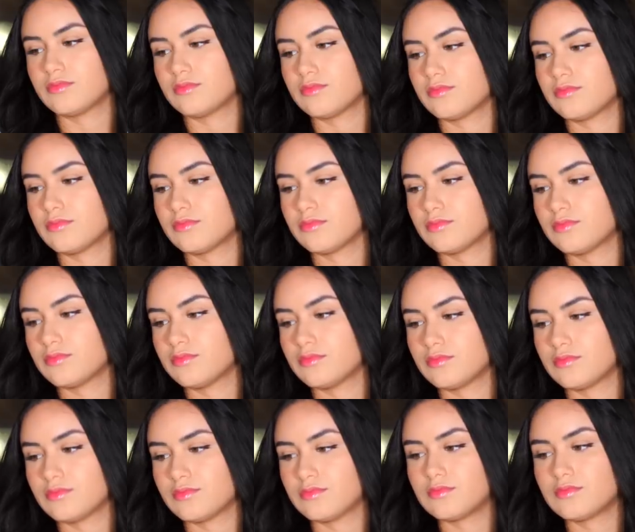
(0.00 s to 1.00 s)

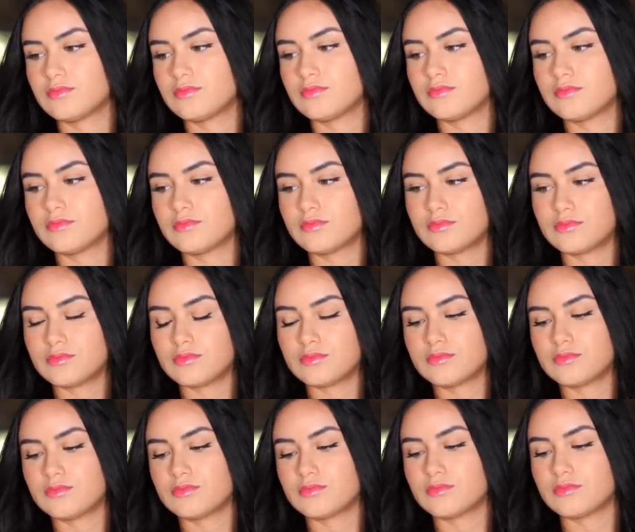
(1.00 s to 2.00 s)

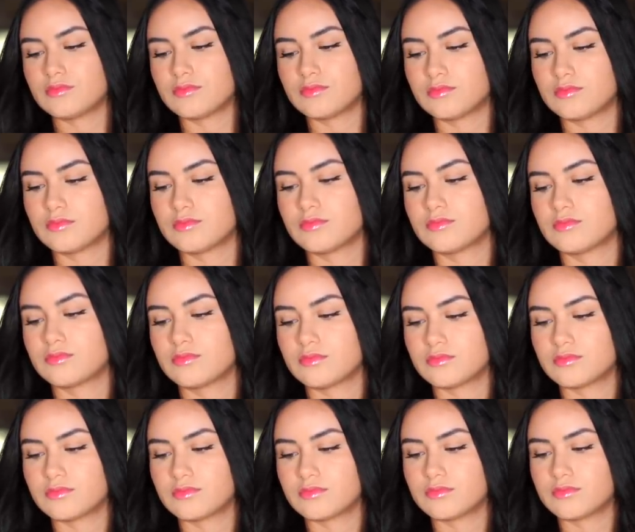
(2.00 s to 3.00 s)

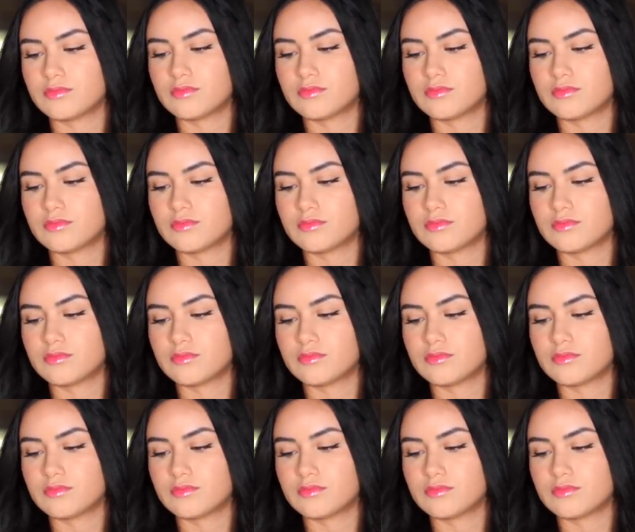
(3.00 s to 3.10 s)
[no speech]